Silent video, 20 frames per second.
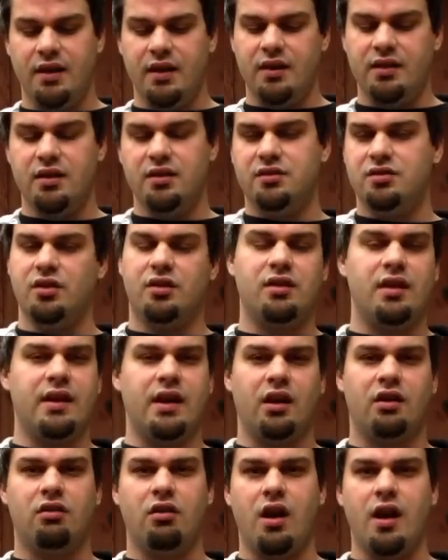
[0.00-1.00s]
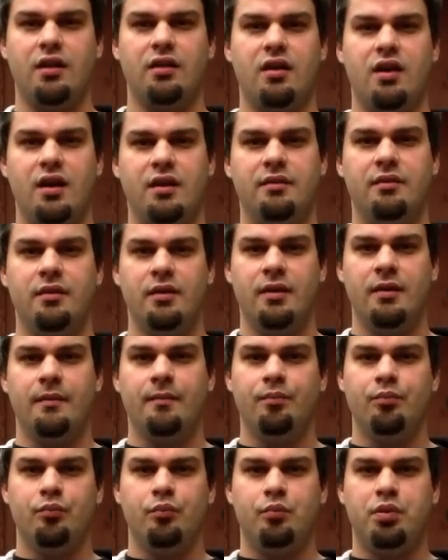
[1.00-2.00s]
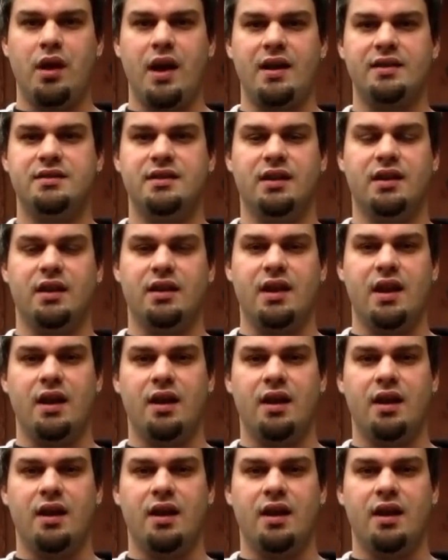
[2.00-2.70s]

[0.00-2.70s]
and then took like a Krylon plastic,